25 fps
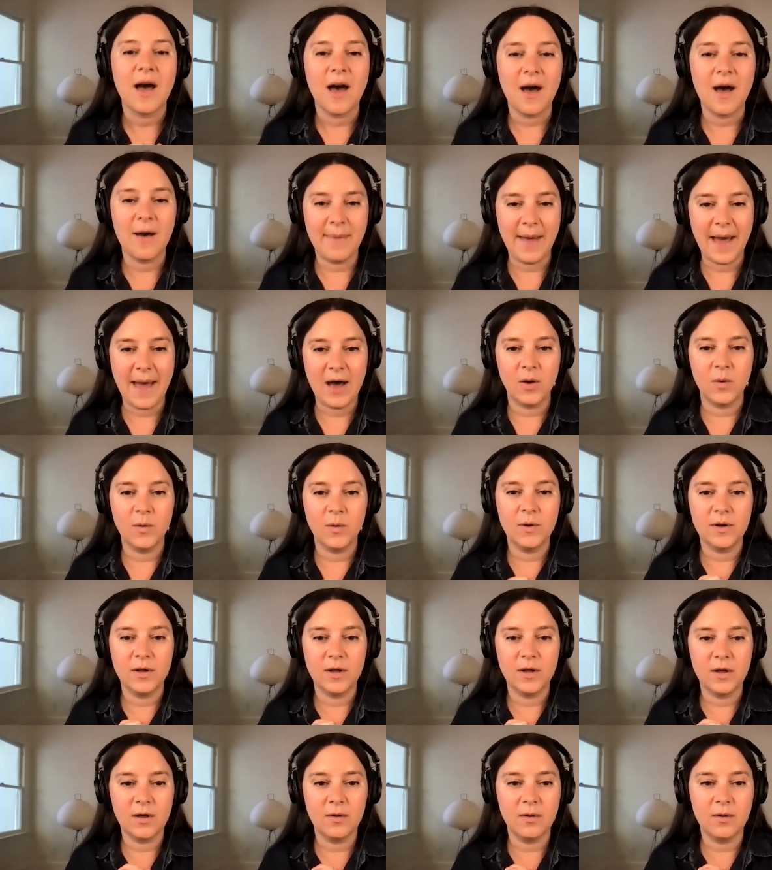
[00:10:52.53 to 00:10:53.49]

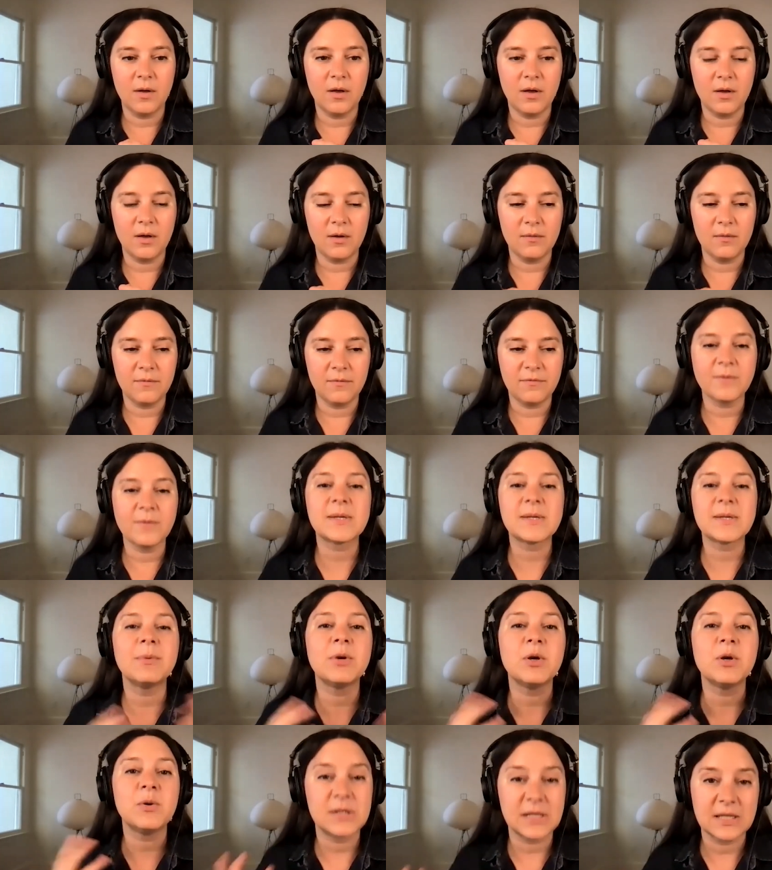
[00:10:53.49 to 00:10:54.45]
about uh, from
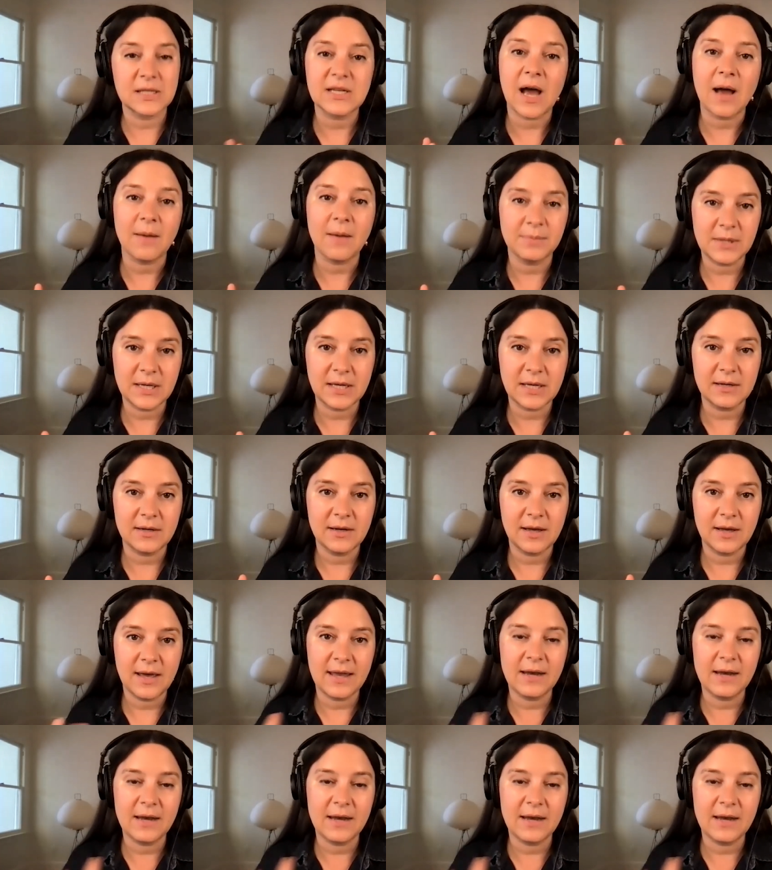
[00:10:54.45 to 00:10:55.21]
someone who was adopted.